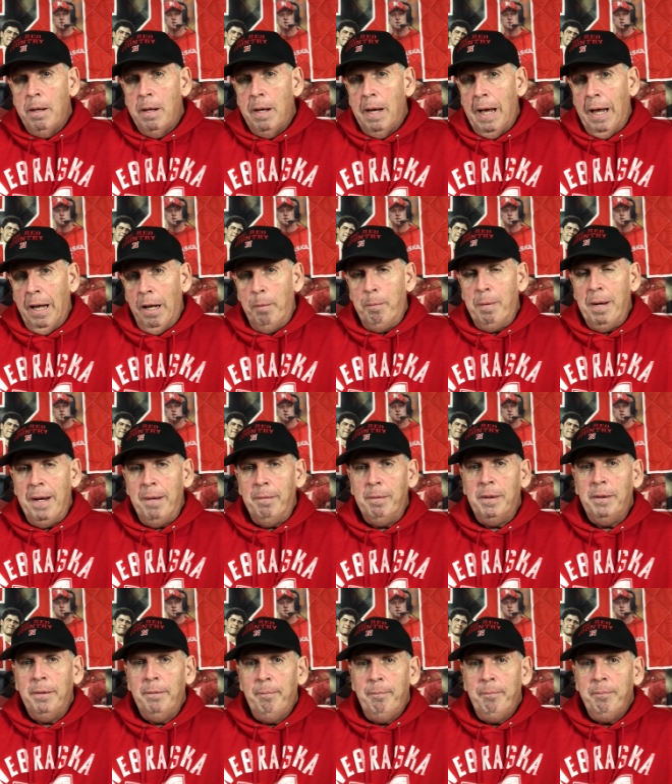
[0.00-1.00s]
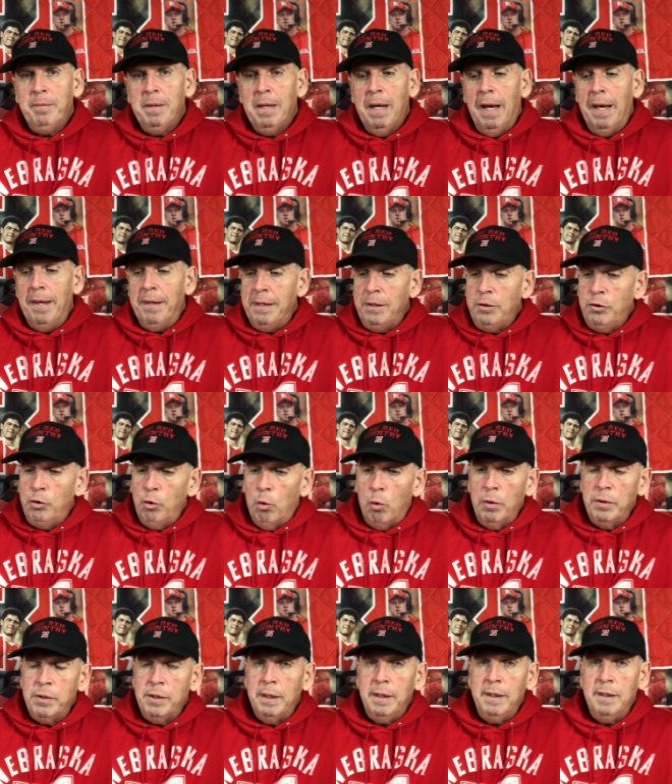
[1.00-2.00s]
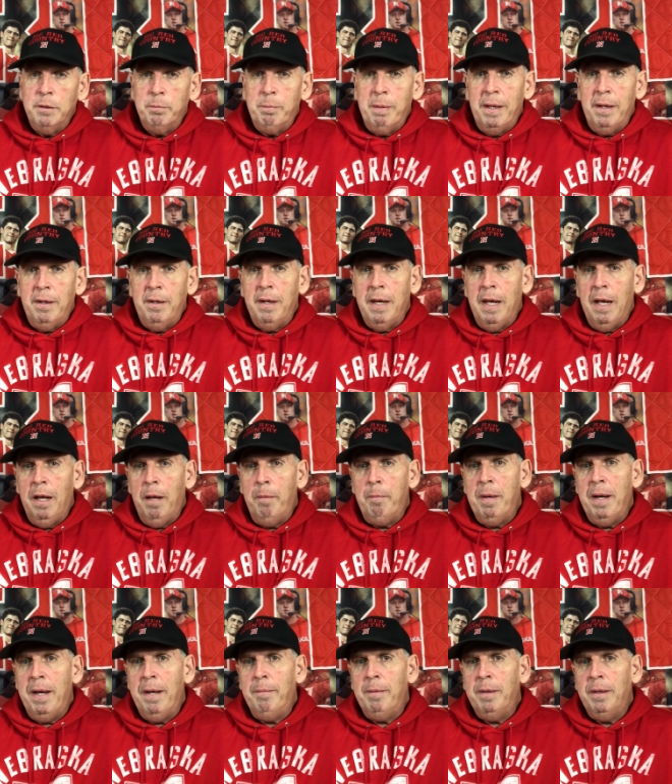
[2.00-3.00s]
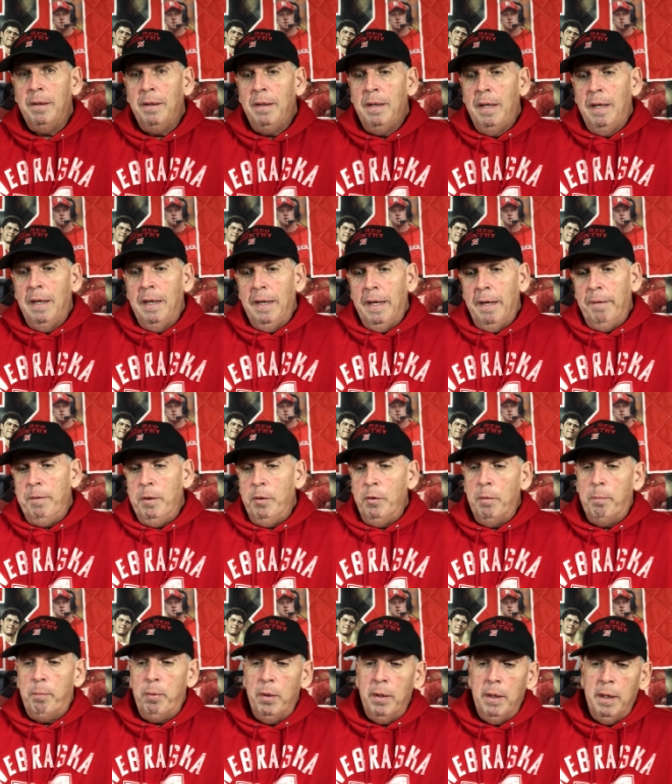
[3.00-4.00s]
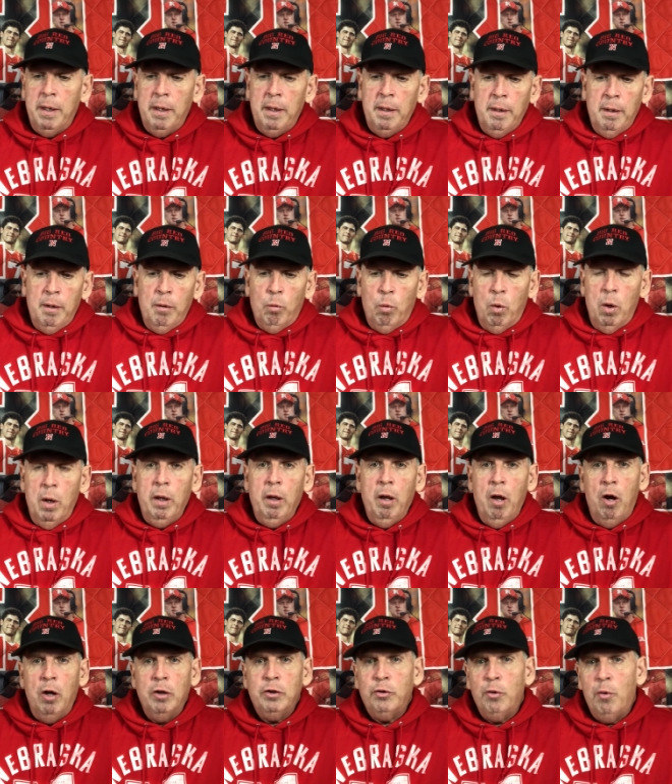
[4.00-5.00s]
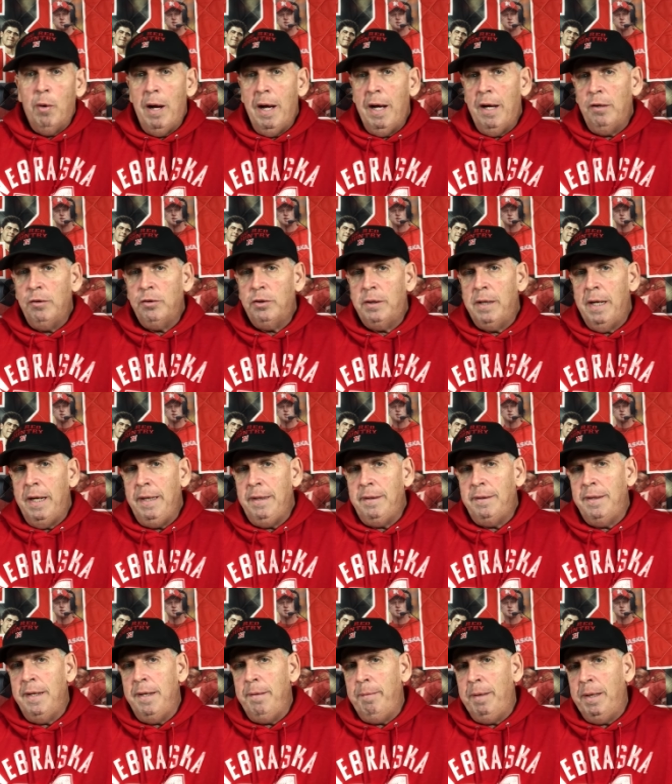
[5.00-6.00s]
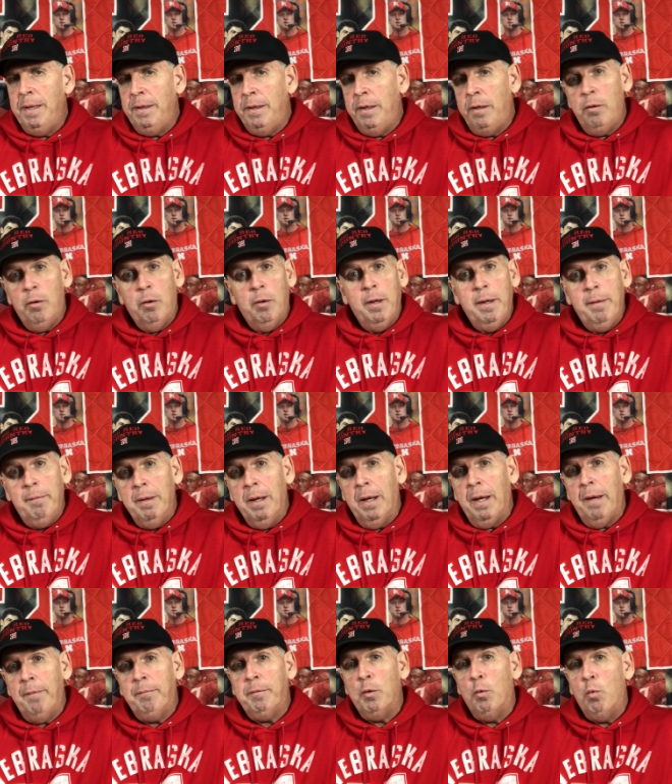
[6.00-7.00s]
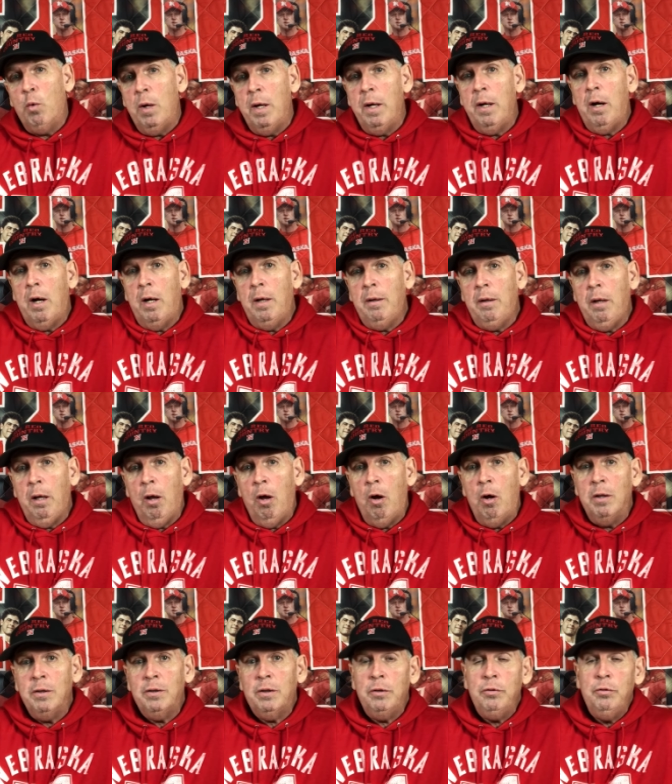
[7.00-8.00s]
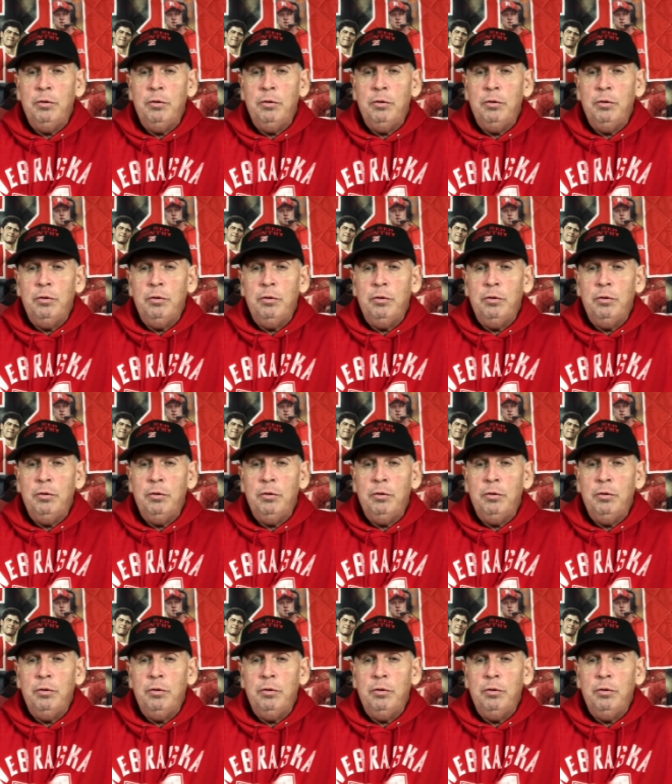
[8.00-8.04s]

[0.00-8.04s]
alabama i think georgia is better than alabama if you'd have put a one loss ohio state team in there or even left a one loss